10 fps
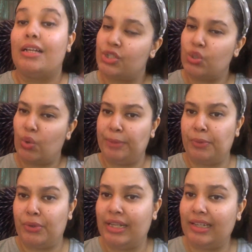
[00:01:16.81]

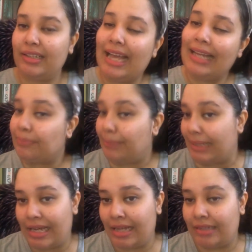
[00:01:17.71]
Storyboarding can be
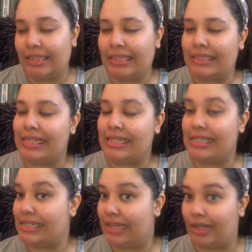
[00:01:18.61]
done either at the
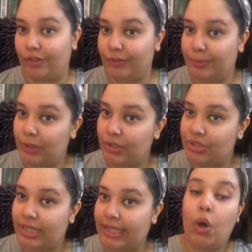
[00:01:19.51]
start of the
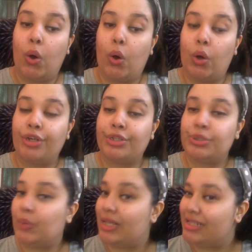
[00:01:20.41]
project or
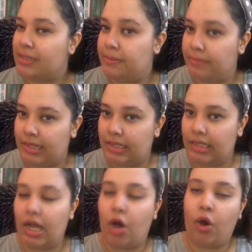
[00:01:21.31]
towards the middle
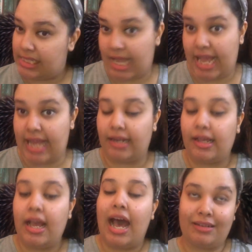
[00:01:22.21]
or the end.
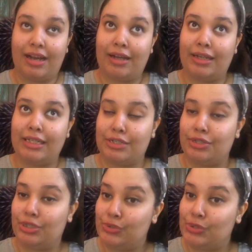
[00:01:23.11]
I tend to
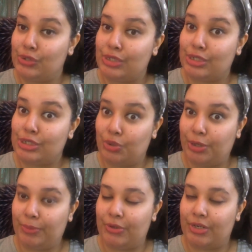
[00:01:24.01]
use
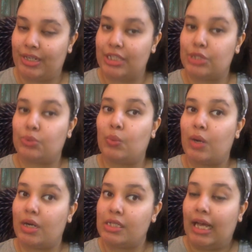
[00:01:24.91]
storyboarding
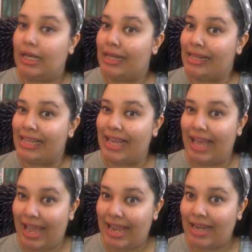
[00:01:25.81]
towards the
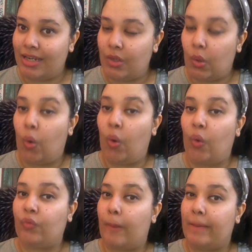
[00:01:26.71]
end
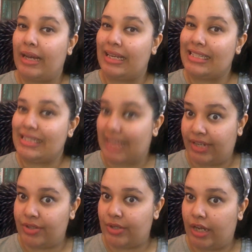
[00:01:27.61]
of my
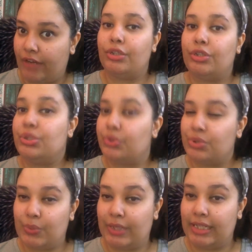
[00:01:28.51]
second draft.
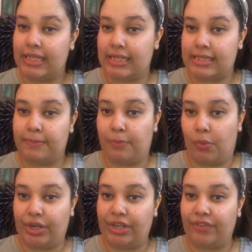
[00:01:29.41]
Usually, that is the
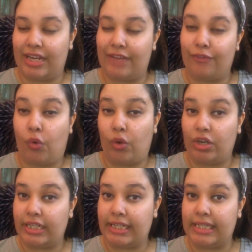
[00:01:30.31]
point when I've
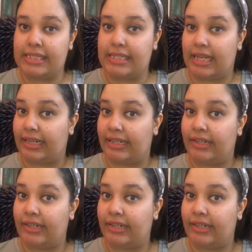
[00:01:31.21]
already decided